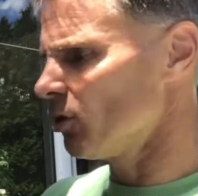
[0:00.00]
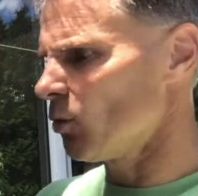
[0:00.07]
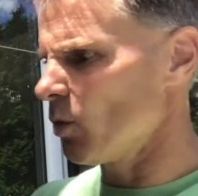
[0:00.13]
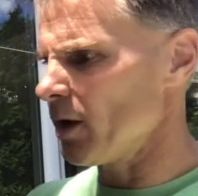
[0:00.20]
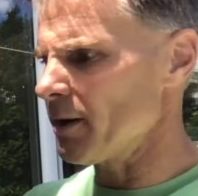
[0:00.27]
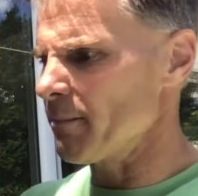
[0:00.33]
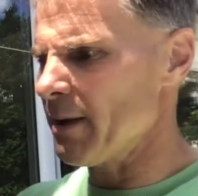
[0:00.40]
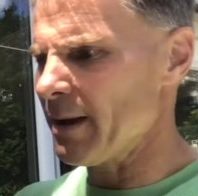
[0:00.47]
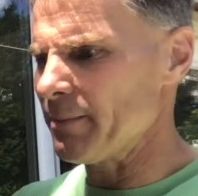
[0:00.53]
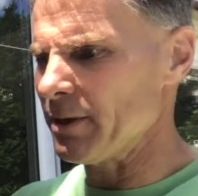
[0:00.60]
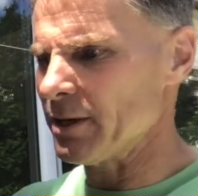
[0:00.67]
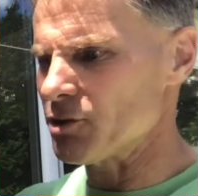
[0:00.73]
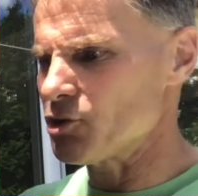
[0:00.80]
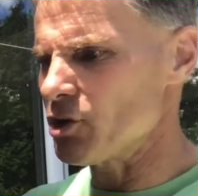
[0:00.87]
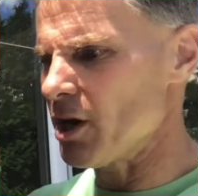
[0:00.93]
want to
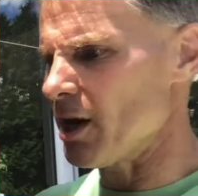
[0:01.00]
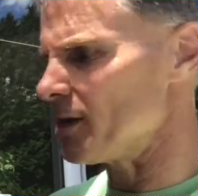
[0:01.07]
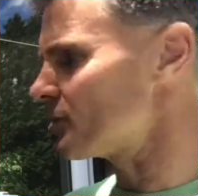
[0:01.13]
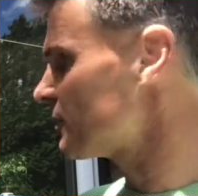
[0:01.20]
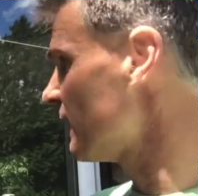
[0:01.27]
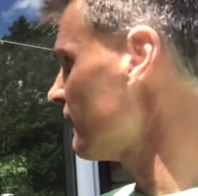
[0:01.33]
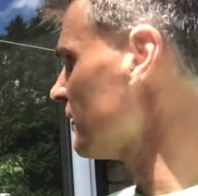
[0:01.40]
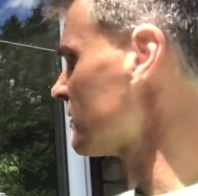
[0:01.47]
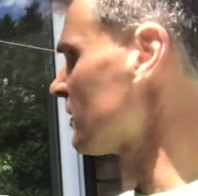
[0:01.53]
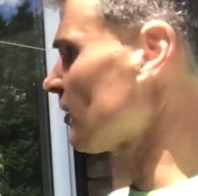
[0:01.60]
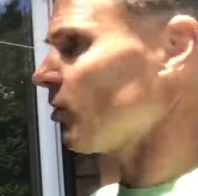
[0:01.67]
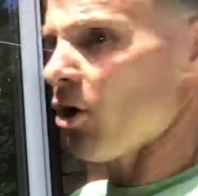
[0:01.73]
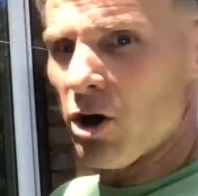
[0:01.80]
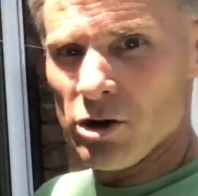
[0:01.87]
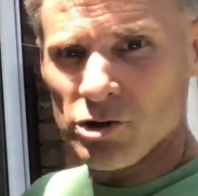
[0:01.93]
maybe adjust. If it's a
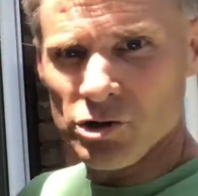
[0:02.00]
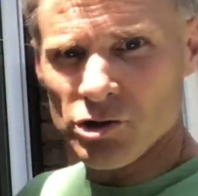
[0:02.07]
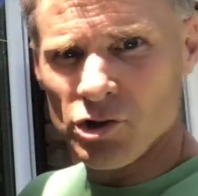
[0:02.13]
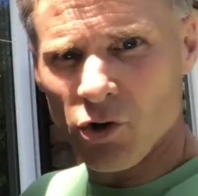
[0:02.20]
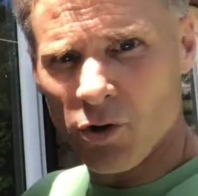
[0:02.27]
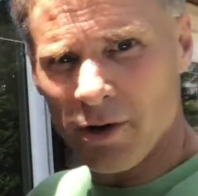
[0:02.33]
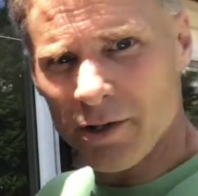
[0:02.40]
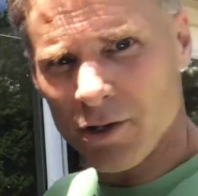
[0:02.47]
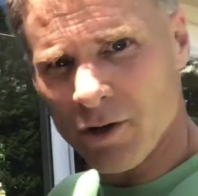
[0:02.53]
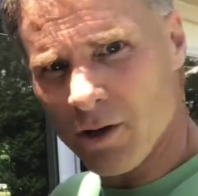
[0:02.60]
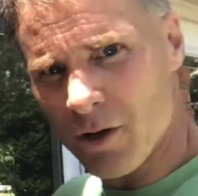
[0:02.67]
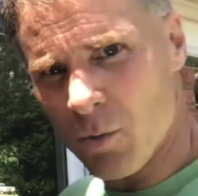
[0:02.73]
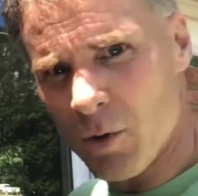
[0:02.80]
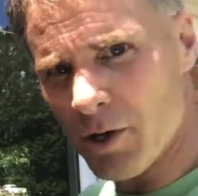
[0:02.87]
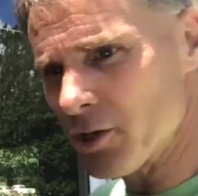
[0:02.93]
larger joint, you're
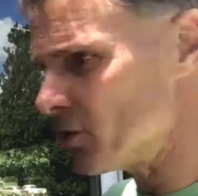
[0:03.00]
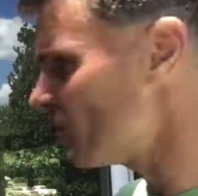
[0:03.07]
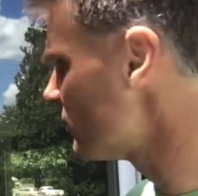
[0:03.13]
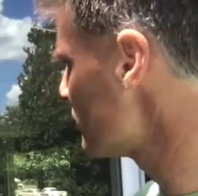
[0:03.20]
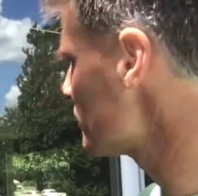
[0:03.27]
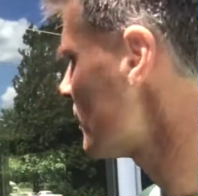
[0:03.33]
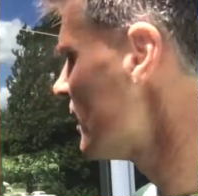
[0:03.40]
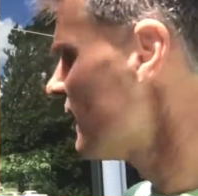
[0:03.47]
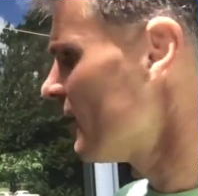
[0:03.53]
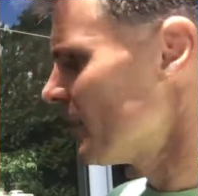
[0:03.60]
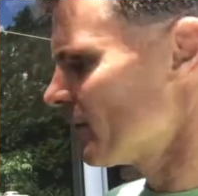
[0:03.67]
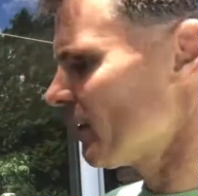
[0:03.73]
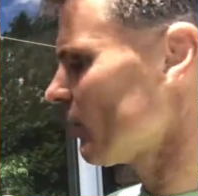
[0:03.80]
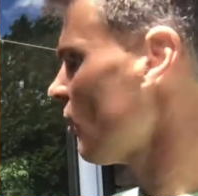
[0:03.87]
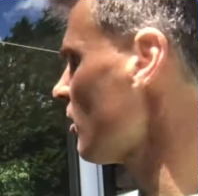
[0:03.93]
going to want to use
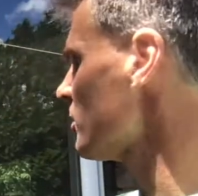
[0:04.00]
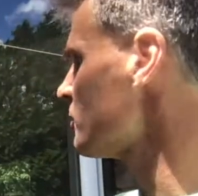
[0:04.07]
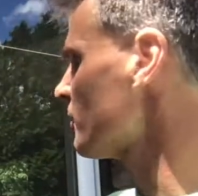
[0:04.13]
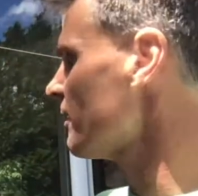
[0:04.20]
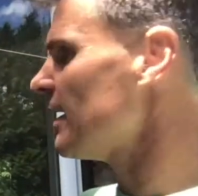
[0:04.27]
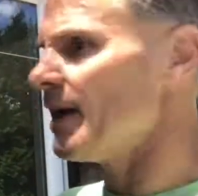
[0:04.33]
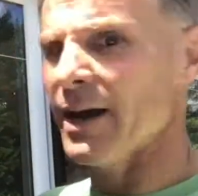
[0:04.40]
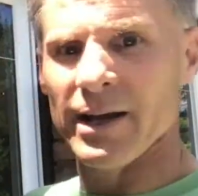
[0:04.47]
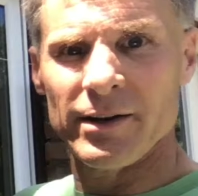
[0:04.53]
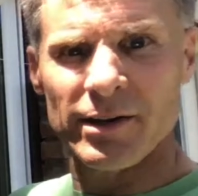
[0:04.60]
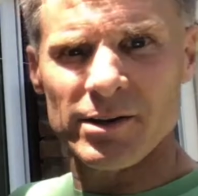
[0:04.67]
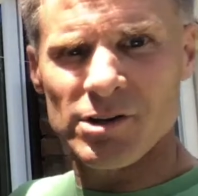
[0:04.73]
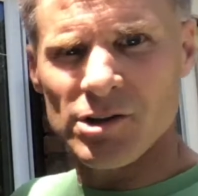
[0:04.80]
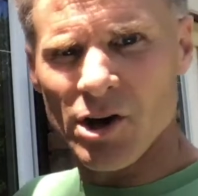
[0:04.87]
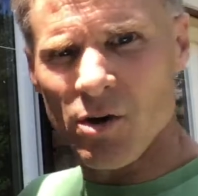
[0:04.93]
the larger end.
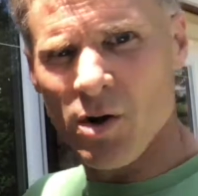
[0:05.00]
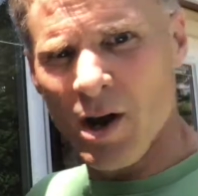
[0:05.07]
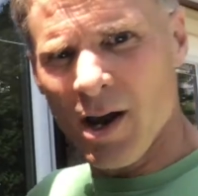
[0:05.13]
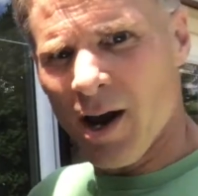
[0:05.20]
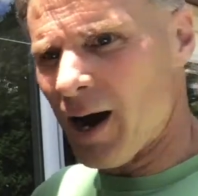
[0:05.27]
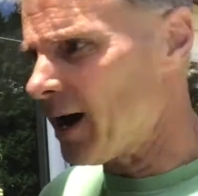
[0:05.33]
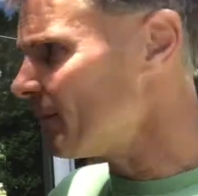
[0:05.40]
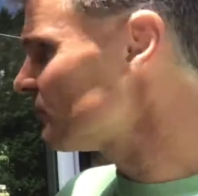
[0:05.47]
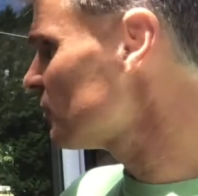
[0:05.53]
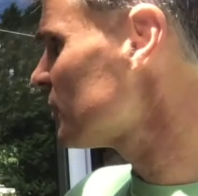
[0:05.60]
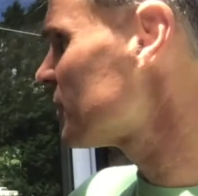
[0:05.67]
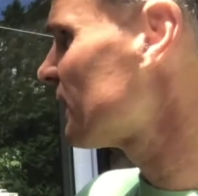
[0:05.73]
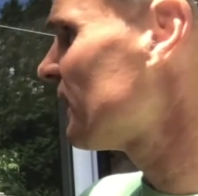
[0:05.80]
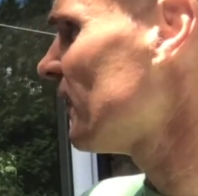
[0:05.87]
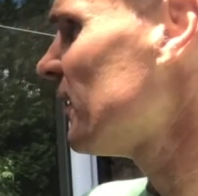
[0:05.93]
And so I'm
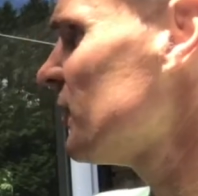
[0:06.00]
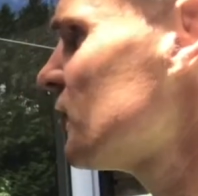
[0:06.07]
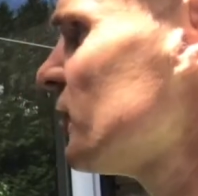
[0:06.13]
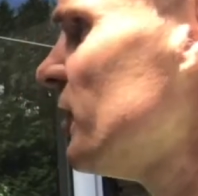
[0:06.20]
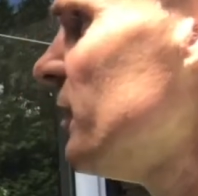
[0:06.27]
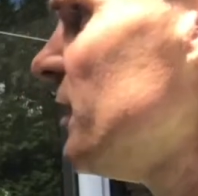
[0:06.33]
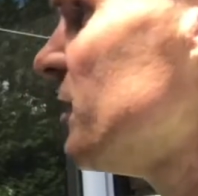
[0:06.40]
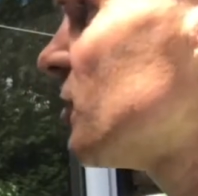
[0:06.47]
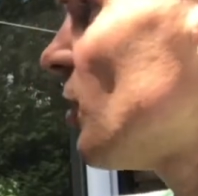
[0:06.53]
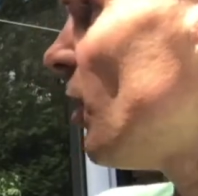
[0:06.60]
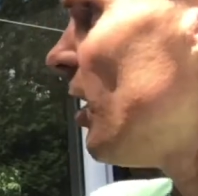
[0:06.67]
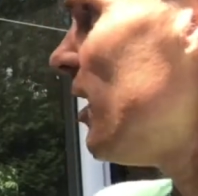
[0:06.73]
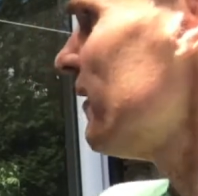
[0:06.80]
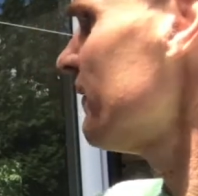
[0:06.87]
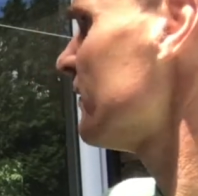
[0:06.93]
just finishing these
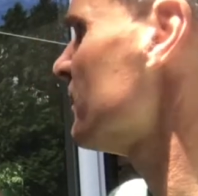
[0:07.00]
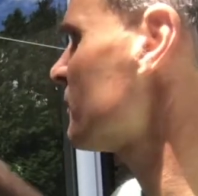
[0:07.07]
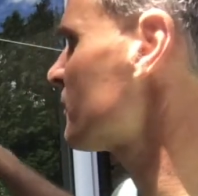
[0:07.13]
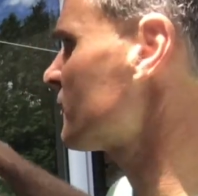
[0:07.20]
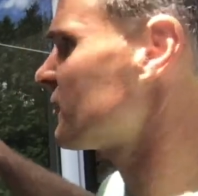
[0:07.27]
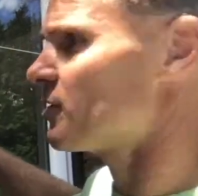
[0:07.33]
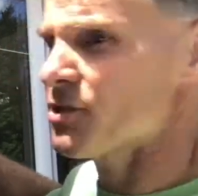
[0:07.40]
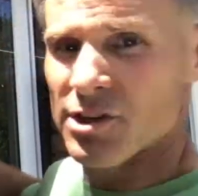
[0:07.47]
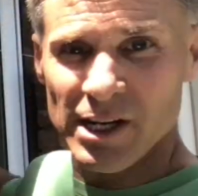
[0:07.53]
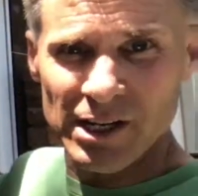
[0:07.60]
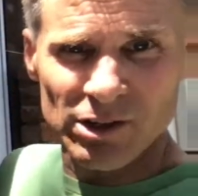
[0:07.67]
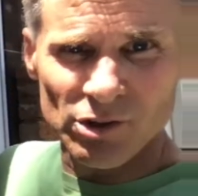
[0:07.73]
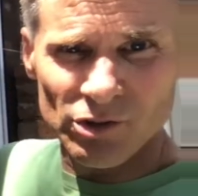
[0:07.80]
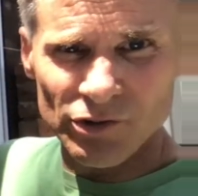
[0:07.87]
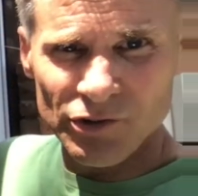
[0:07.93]
off. This
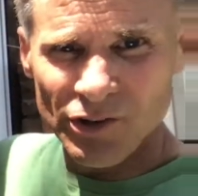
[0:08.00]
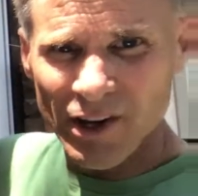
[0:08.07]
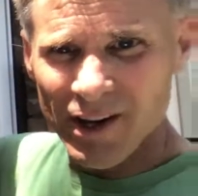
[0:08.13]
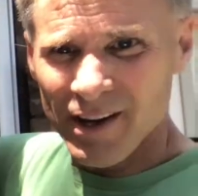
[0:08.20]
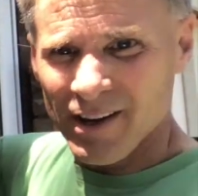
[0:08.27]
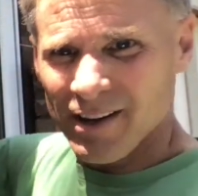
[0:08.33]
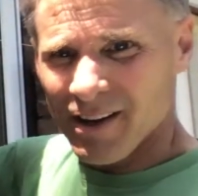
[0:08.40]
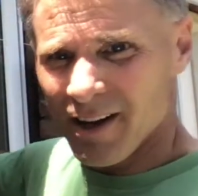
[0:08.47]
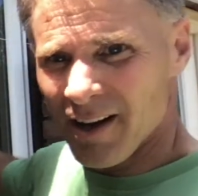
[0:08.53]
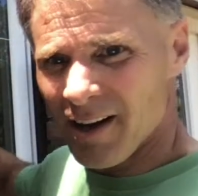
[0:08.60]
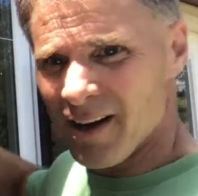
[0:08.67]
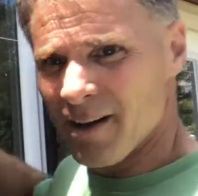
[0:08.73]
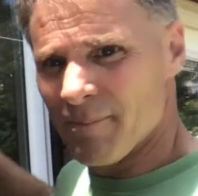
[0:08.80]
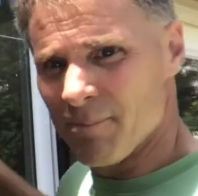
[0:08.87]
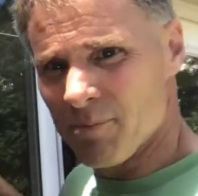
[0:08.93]
seals
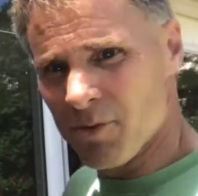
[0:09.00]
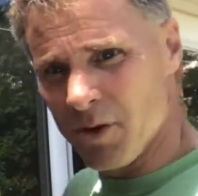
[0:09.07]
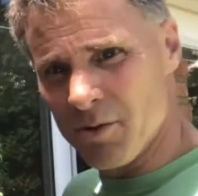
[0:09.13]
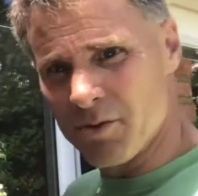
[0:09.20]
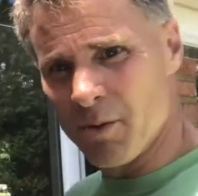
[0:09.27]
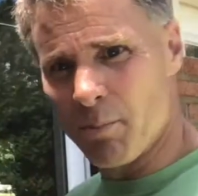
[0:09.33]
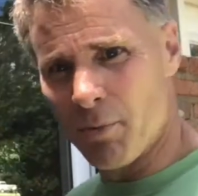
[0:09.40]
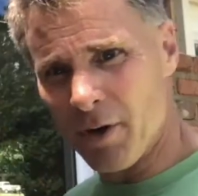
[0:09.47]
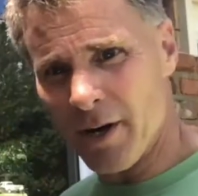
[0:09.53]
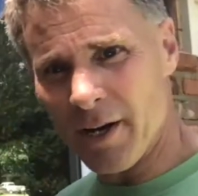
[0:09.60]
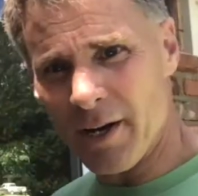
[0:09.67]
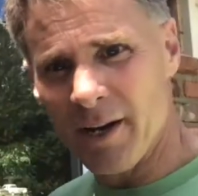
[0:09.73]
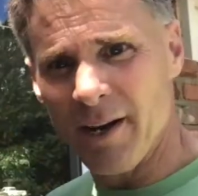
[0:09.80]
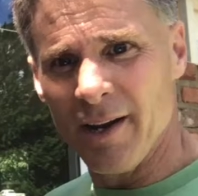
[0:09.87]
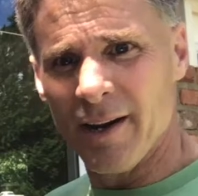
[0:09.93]
the
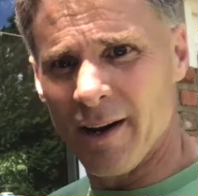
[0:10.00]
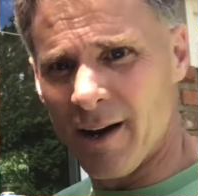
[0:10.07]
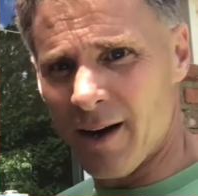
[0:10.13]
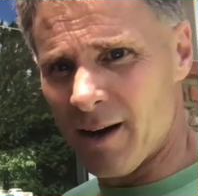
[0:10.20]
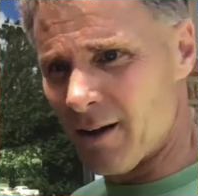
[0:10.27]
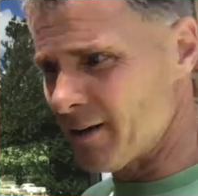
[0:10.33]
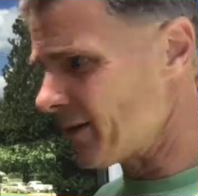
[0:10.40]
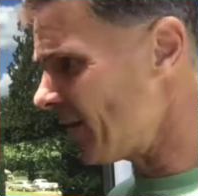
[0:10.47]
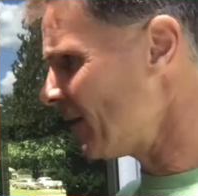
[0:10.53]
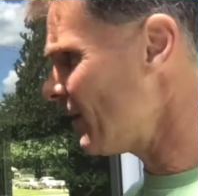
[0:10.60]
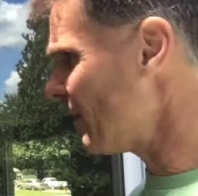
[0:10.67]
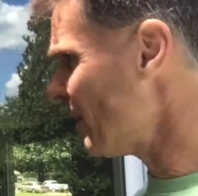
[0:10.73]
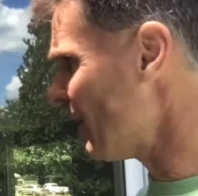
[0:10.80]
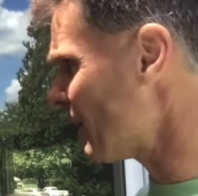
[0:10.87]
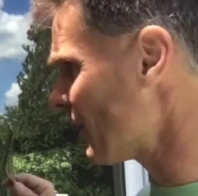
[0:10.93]
brick, and
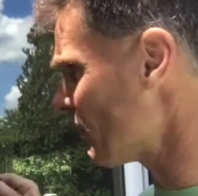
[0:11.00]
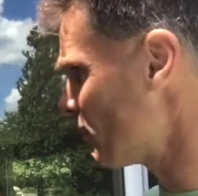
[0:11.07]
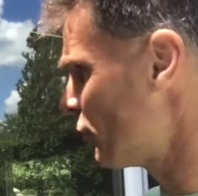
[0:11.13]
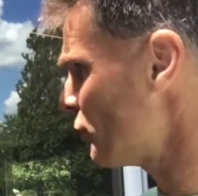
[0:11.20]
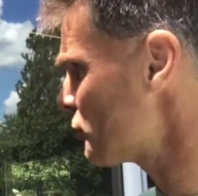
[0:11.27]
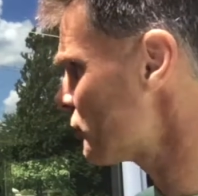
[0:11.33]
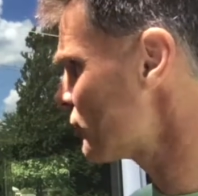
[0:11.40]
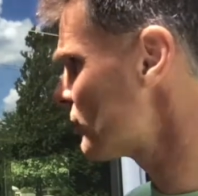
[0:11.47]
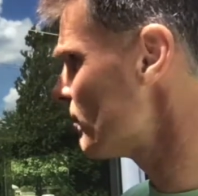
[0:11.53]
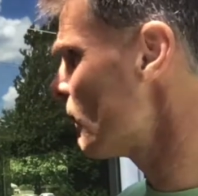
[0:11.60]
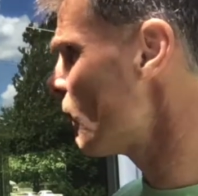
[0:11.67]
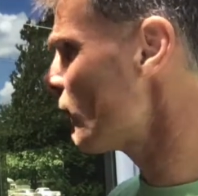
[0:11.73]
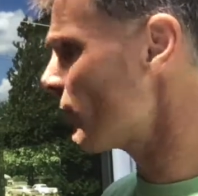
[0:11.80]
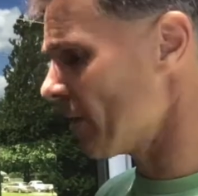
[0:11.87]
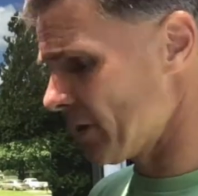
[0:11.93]
it pushes the
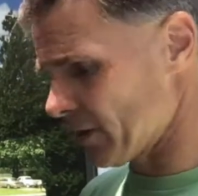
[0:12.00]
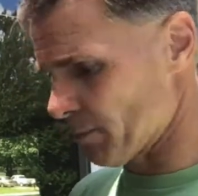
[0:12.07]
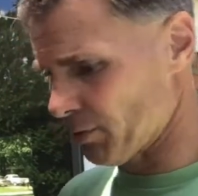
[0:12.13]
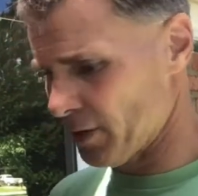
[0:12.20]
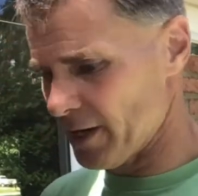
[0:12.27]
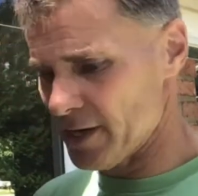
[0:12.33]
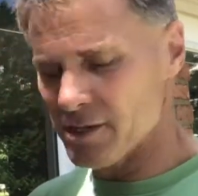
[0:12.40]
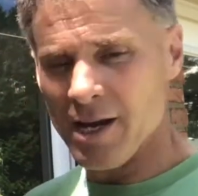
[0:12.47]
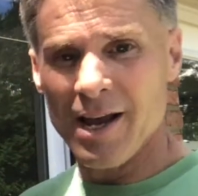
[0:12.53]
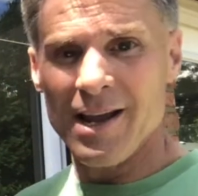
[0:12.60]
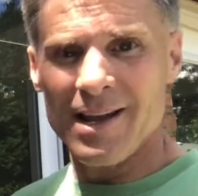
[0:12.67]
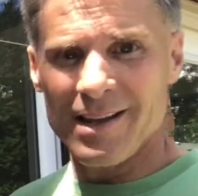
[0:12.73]
mortar into place.